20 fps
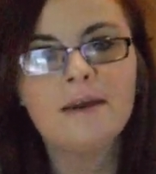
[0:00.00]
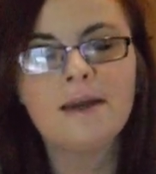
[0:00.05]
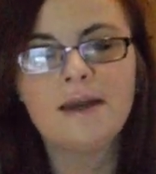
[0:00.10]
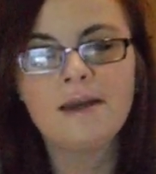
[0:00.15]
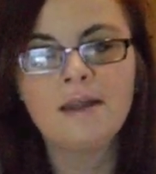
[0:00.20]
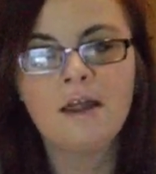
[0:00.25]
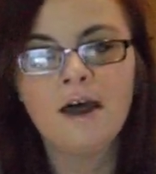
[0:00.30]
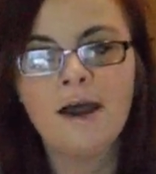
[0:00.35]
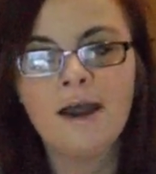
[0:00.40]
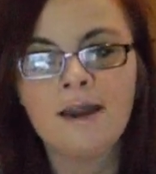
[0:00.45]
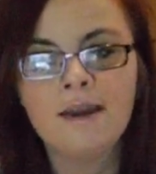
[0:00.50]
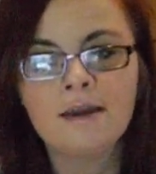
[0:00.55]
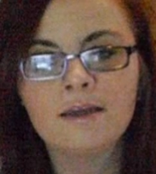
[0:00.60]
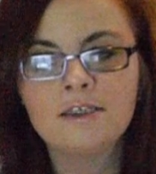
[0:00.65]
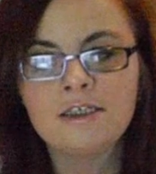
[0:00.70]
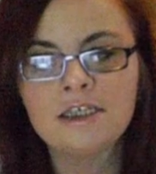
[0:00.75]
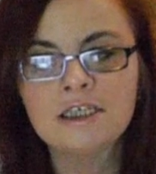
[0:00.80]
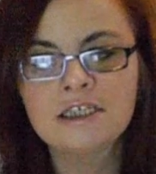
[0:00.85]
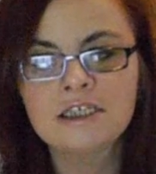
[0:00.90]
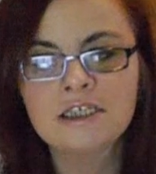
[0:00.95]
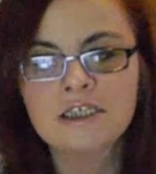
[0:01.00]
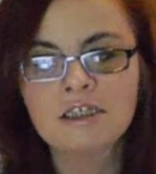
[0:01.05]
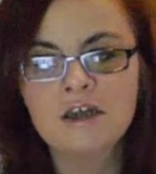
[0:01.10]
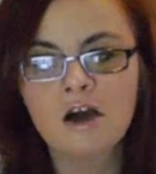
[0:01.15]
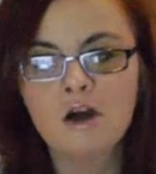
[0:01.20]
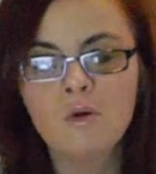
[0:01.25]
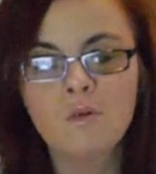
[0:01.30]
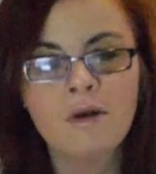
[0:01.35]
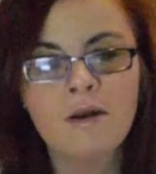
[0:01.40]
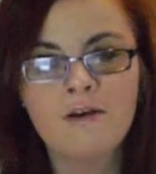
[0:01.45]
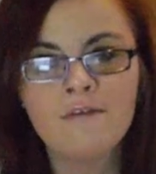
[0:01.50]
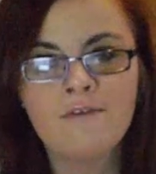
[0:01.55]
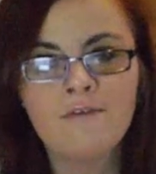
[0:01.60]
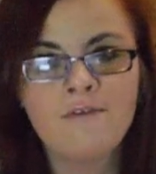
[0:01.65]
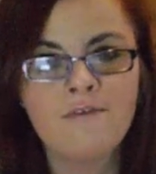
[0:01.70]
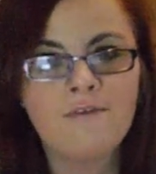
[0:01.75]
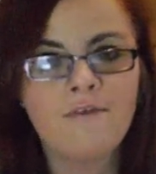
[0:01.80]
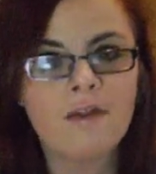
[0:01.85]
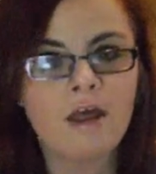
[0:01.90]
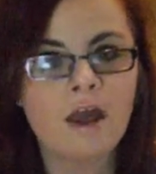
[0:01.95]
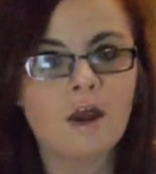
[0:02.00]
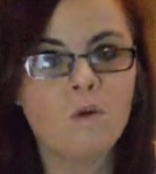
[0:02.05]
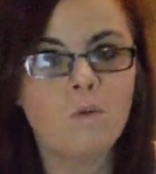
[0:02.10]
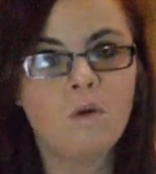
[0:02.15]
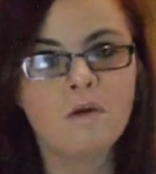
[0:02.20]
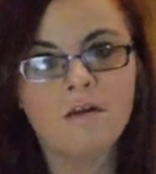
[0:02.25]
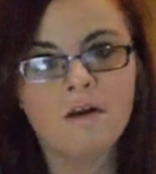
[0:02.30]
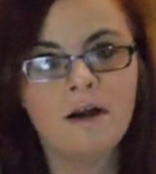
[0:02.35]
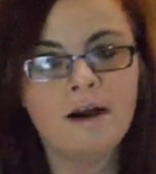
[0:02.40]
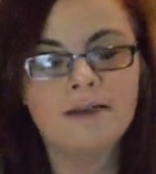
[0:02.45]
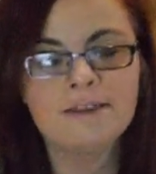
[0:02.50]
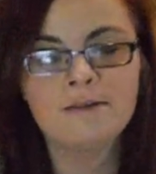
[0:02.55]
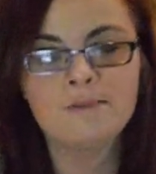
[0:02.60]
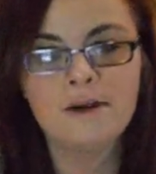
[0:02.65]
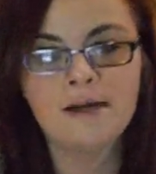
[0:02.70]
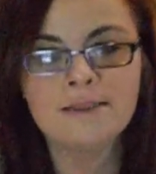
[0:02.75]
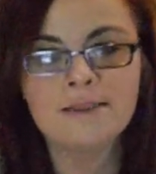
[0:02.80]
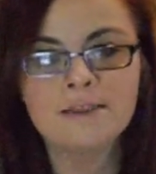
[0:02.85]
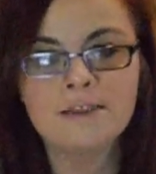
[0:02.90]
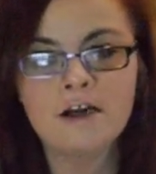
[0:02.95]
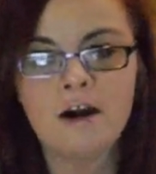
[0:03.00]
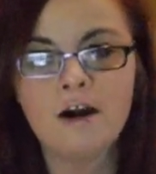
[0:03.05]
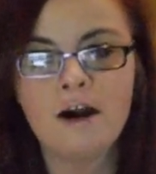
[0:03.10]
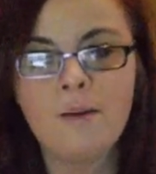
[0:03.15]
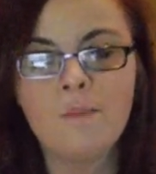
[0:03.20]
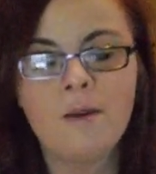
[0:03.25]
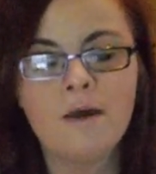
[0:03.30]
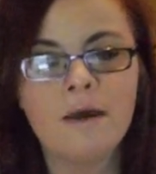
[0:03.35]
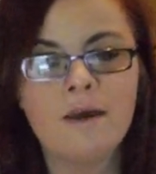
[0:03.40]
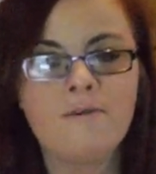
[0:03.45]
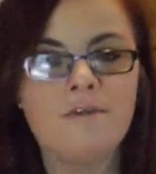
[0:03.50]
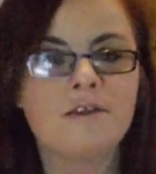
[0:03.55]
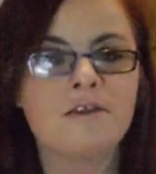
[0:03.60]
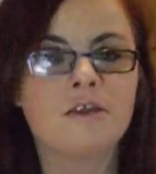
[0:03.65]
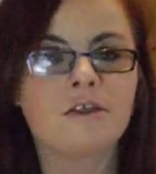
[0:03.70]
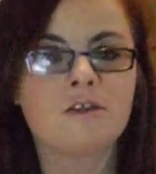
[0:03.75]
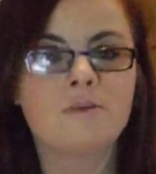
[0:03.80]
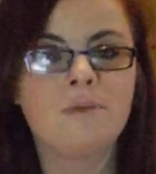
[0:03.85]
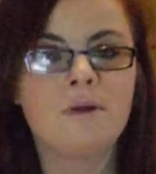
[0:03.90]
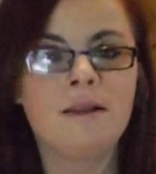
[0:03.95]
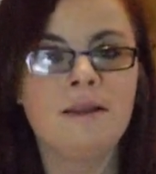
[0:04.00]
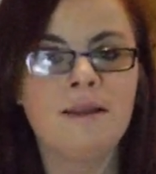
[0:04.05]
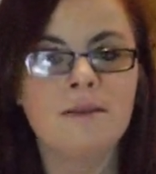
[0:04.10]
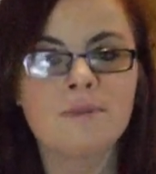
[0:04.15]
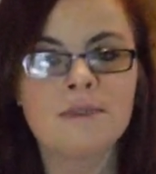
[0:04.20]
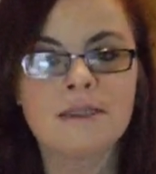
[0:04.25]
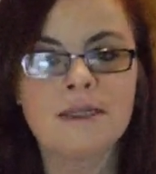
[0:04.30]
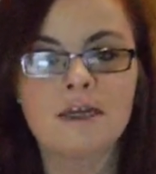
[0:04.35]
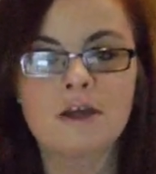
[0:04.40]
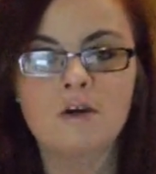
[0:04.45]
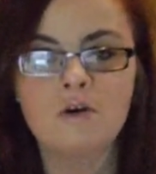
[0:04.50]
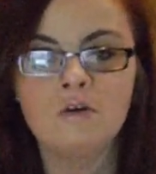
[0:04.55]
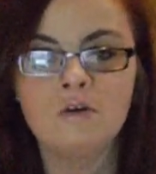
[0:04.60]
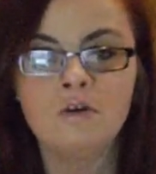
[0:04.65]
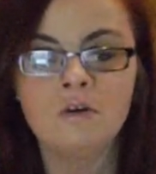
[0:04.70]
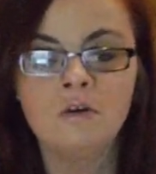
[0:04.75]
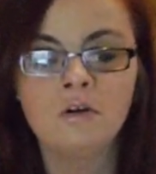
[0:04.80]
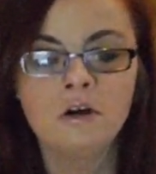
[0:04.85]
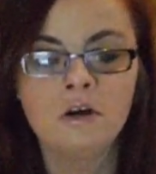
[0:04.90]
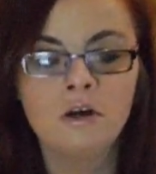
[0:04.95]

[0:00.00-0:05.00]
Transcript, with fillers: Like, just start with like one item at a time. Like, if it's like to be lipstick or